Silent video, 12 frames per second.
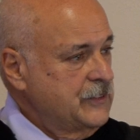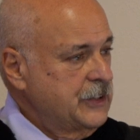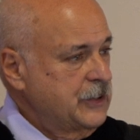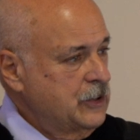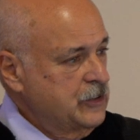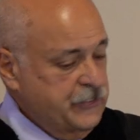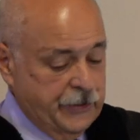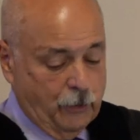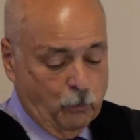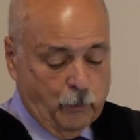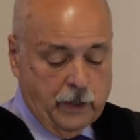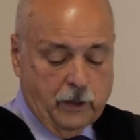to use their
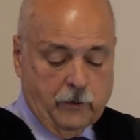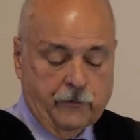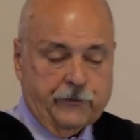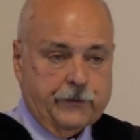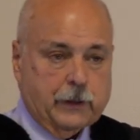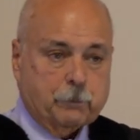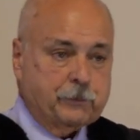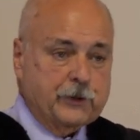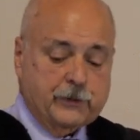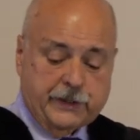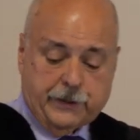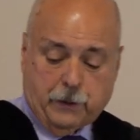wealth, their
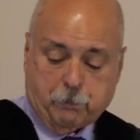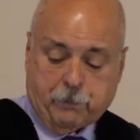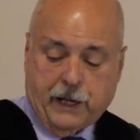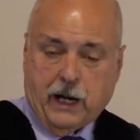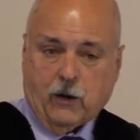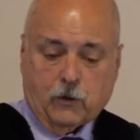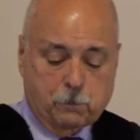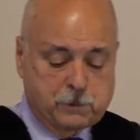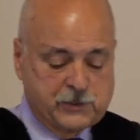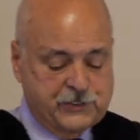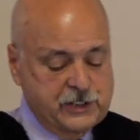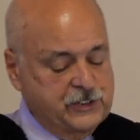beauty, their power,
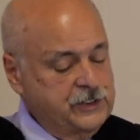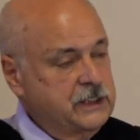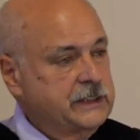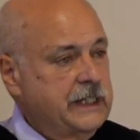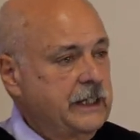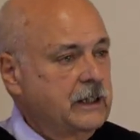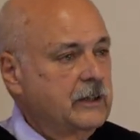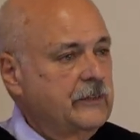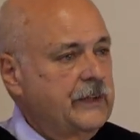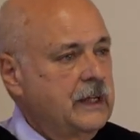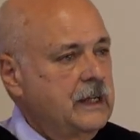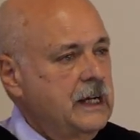position, and
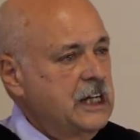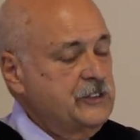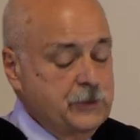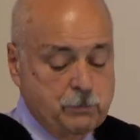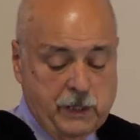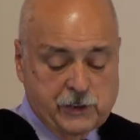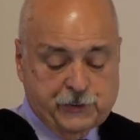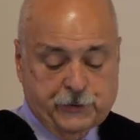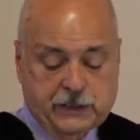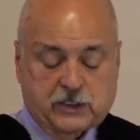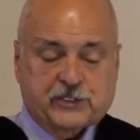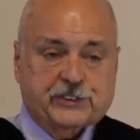health as a
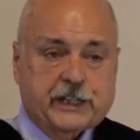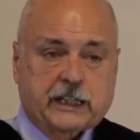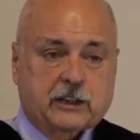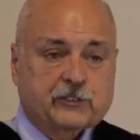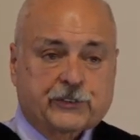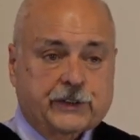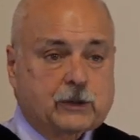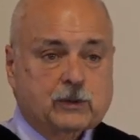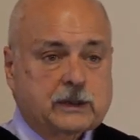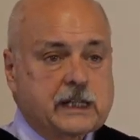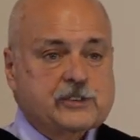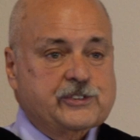measuring stick for their
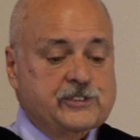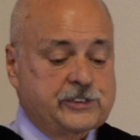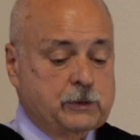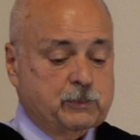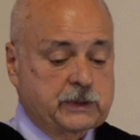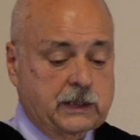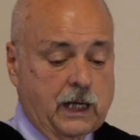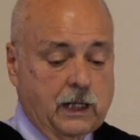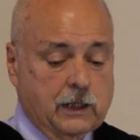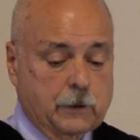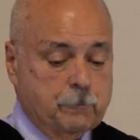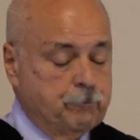relationship with
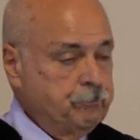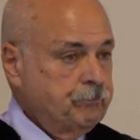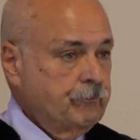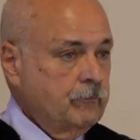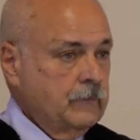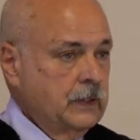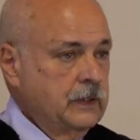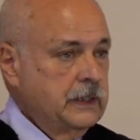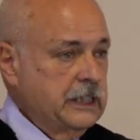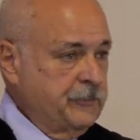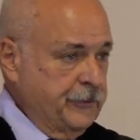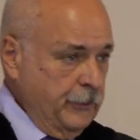God.
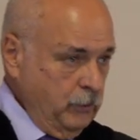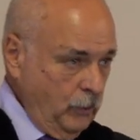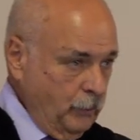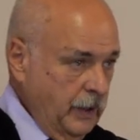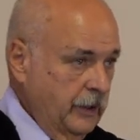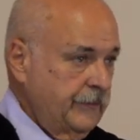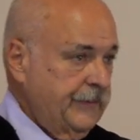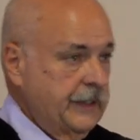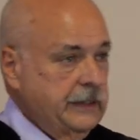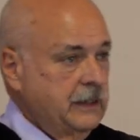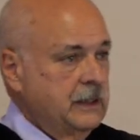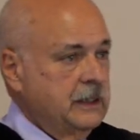If you were
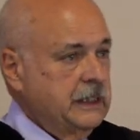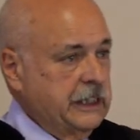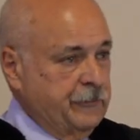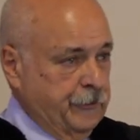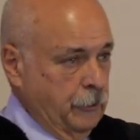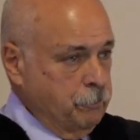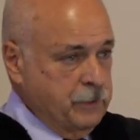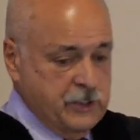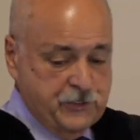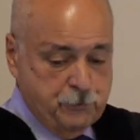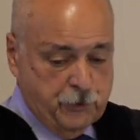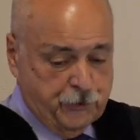wealthy, if your
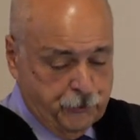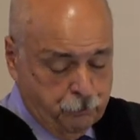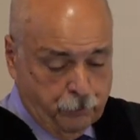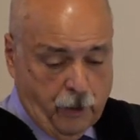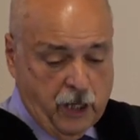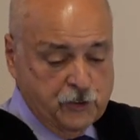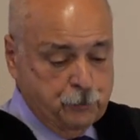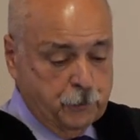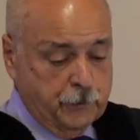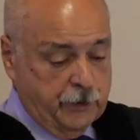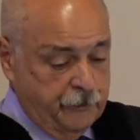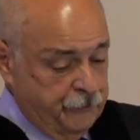business
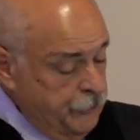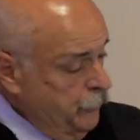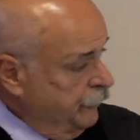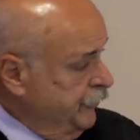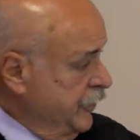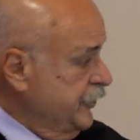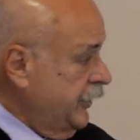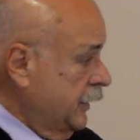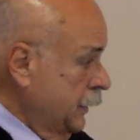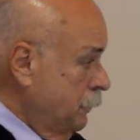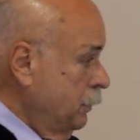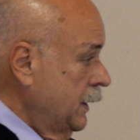prospered, or if you were
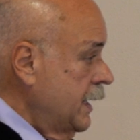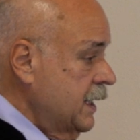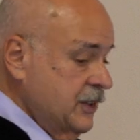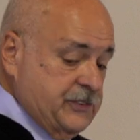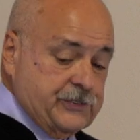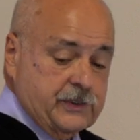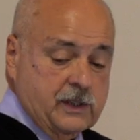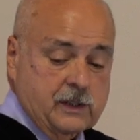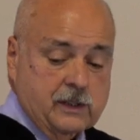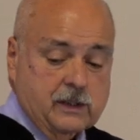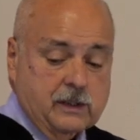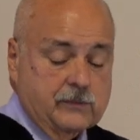physically blessed,
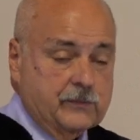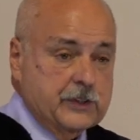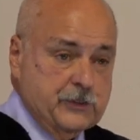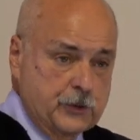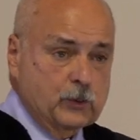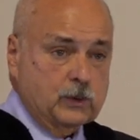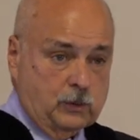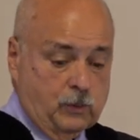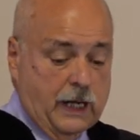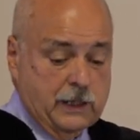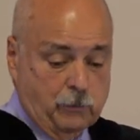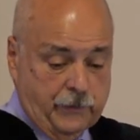then you were
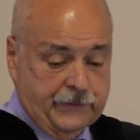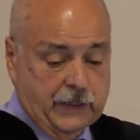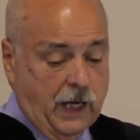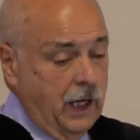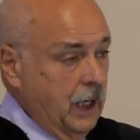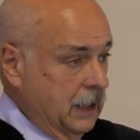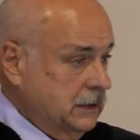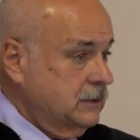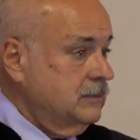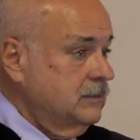right with God.